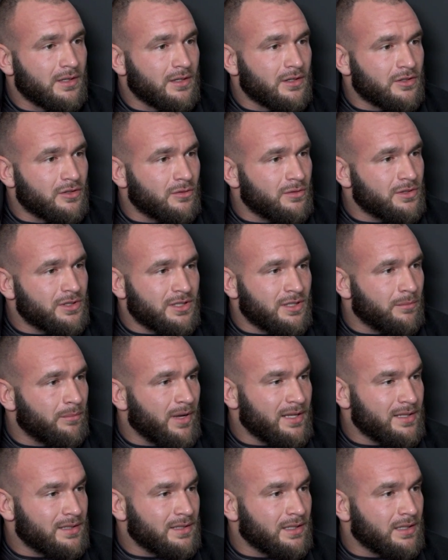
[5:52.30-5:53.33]
So it was just
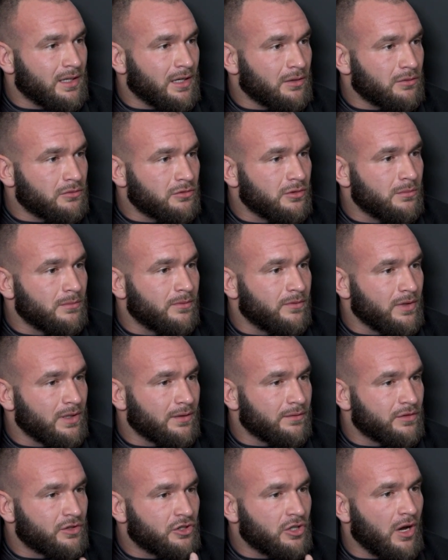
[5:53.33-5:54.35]
basically a room full
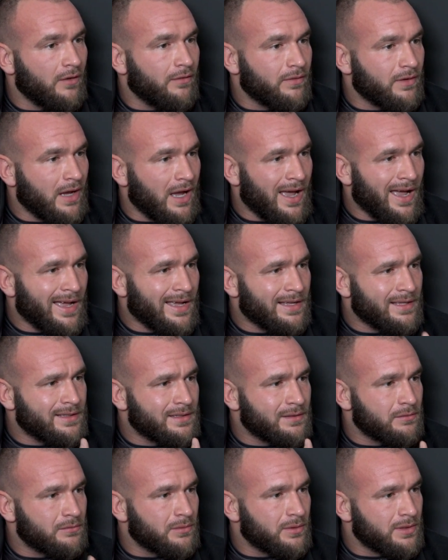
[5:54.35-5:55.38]
of tough
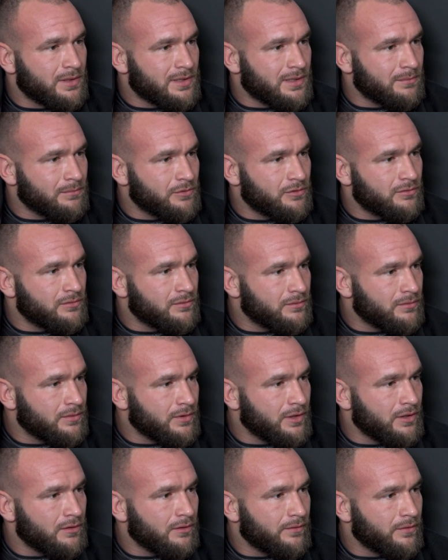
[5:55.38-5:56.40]
guys with some,
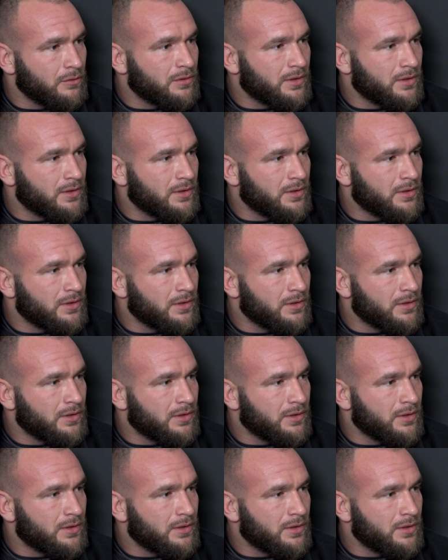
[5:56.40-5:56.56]
a few